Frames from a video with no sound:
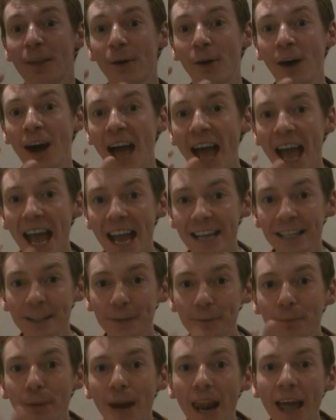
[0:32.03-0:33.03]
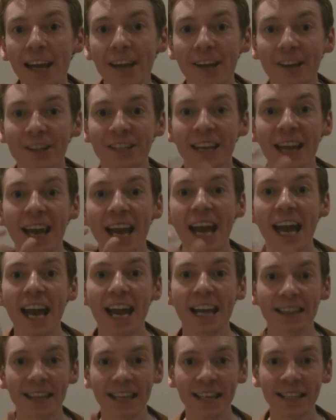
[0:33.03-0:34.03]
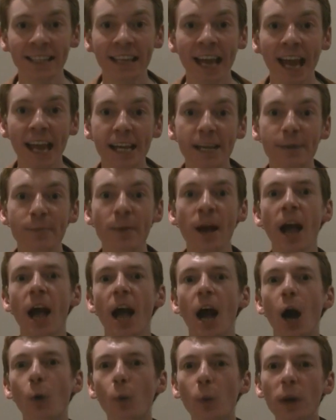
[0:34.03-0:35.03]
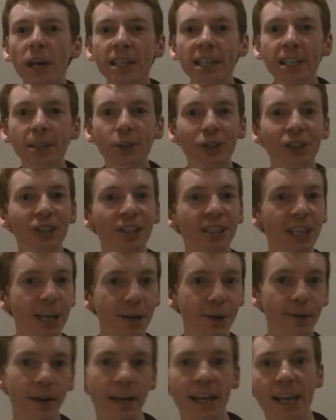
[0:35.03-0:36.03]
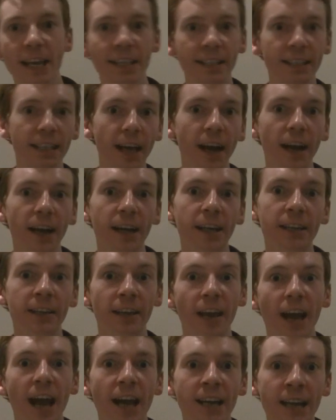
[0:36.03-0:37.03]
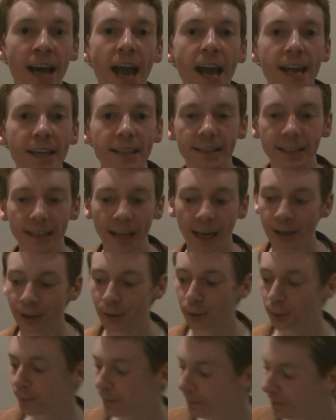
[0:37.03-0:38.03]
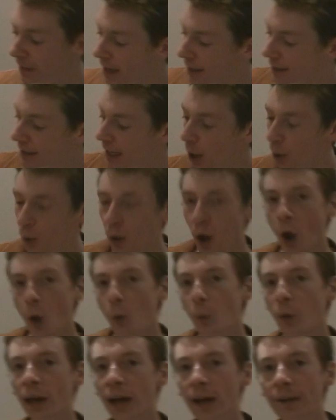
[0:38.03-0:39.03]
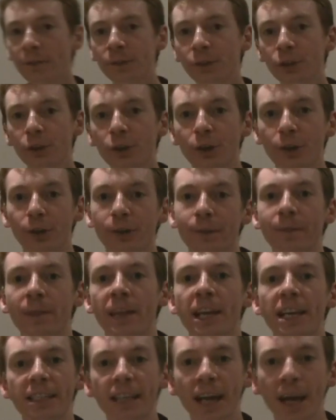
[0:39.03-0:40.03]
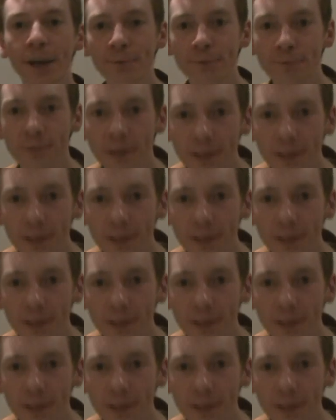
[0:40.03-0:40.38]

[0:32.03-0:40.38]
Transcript: there are 8 players in this game and we need to secretly assign an 8 cycle. Now what I've done is I've